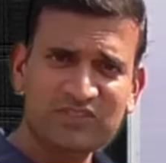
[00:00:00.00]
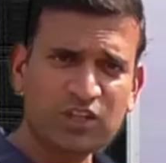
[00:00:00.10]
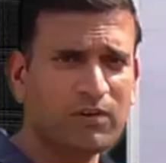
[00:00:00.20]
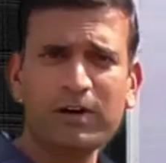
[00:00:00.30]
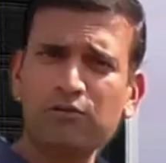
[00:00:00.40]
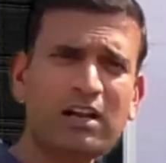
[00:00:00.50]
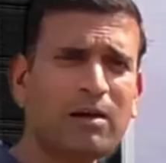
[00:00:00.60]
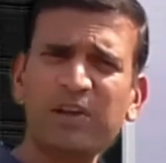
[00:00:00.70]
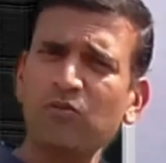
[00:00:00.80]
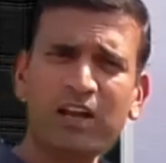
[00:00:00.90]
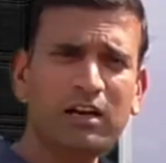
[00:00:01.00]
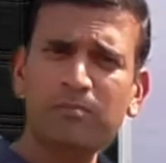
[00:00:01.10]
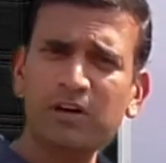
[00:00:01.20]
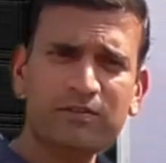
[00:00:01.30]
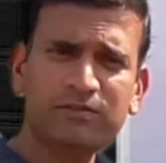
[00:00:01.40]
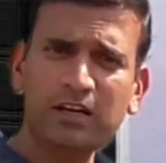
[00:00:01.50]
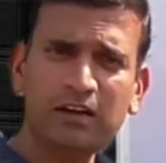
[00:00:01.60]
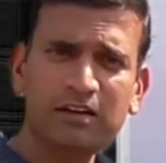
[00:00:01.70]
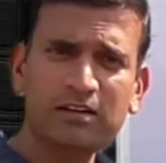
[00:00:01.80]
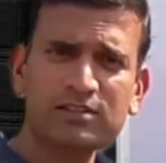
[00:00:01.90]
3 factorial having one number of 3.
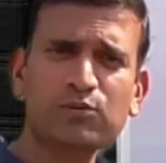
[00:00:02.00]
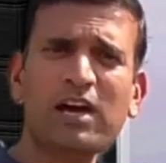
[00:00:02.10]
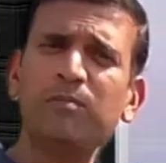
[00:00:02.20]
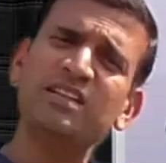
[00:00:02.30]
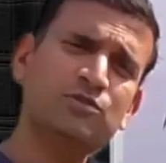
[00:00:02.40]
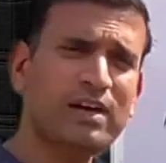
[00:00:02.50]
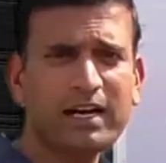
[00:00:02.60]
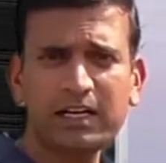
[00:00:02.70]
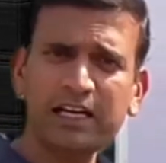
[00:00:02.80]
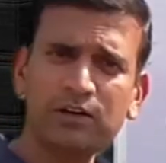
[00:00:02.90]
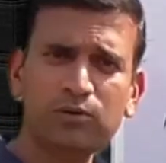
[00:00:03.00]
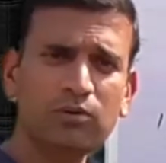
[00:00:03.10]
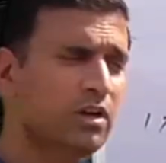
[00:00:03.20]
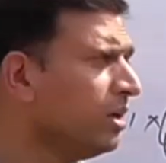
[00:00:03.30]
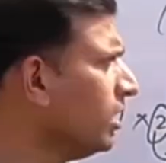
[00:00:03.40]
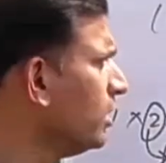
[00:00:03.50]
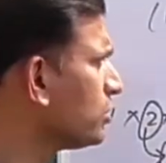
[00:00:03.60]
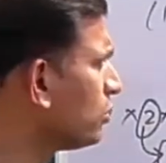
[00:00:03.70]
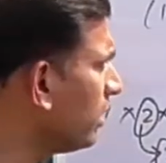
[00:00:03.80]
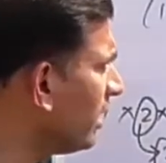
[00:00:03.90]
Square means we are getting 2.
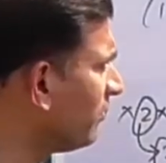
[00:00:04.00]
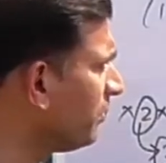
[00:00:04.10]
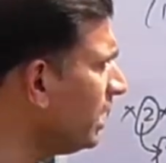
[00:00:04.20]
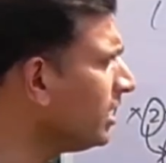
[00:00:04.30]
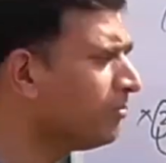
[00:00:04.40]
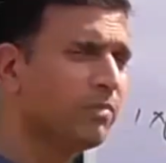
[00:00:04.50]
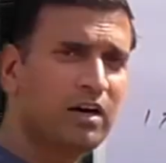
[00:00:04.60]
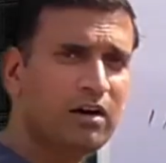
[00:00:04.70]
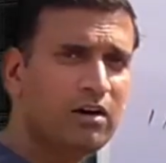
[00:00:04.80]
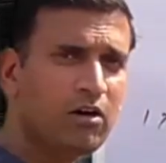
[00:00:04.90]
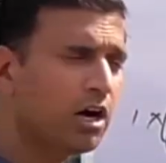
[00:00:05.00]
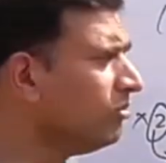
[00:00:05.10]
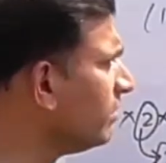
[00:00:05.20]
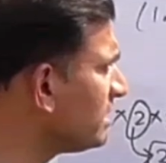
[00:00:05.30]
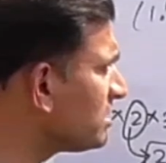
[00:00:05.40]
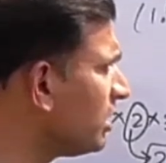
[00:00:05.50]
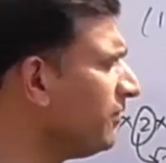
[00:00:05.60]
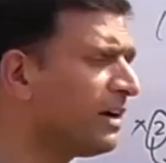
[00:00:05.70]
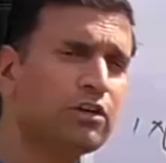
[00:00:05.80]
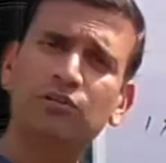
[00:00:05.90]
So every number onwards 3
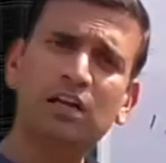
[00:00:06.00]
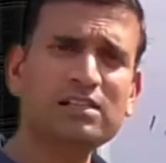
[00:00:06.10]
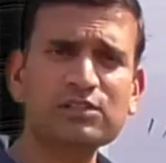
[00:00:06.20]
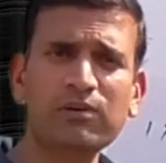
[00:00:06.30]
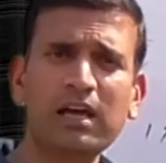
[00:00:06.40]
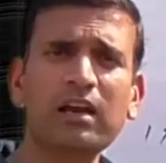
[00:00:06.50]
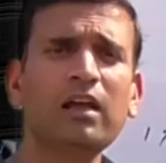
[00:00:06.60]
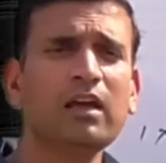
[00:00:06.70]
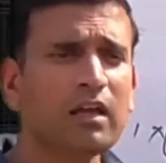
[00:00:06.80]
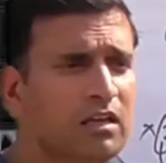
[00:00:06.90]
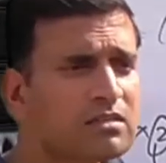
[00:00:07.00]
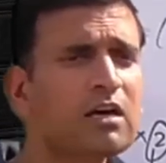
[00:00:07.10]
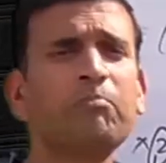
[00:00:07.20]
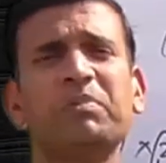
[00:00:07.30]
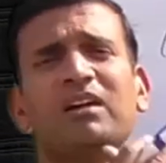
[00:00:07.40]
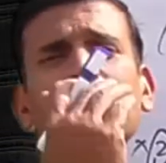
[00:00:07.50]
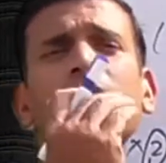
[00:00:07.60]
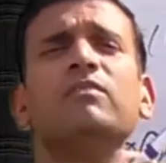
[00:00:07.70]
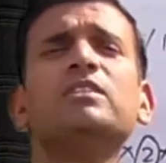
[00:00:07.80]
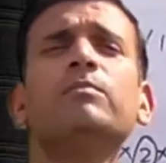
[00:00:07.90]
factorial square is completely
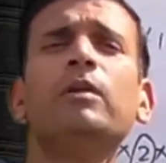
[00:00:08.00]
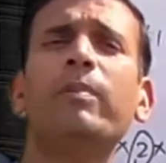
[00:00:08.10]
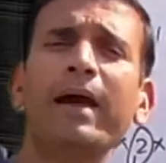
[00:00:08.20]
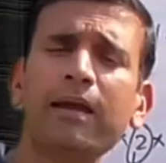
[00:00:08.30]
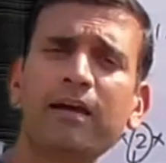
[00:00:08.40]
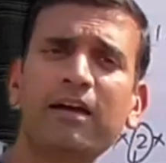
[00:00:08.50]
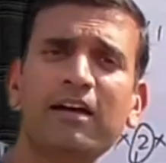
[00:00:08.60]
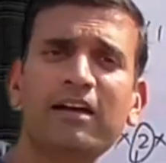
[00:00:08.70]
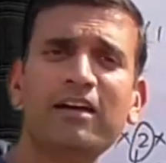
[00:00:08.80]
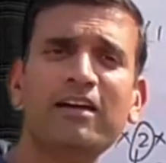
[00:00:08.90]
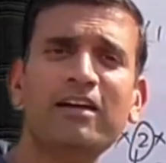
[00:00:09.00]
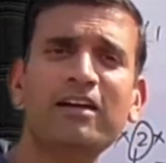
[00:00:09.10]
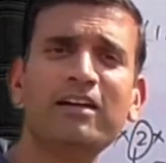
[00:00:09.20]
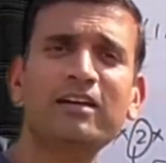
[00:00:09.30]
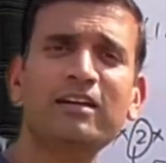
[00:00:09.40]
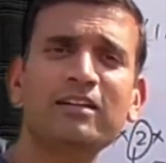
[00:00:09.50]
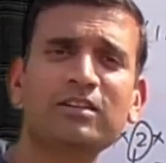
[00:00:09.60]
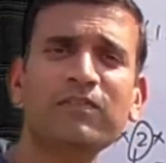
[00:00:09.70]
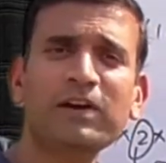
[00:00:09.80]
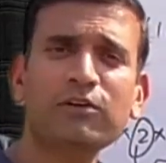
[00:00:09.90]
divisible by
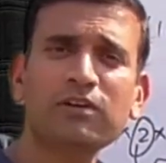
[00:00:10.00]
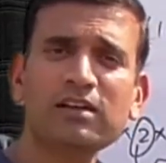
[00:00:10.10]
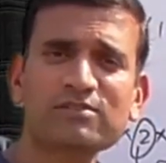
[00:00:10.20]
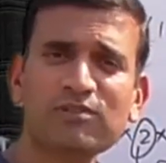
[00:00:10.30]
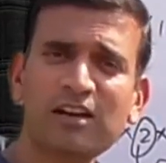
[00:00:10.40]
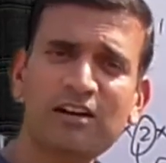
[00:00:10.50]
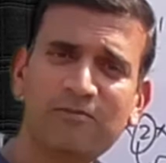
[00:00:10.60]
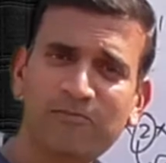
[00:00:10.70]
3 factorial square.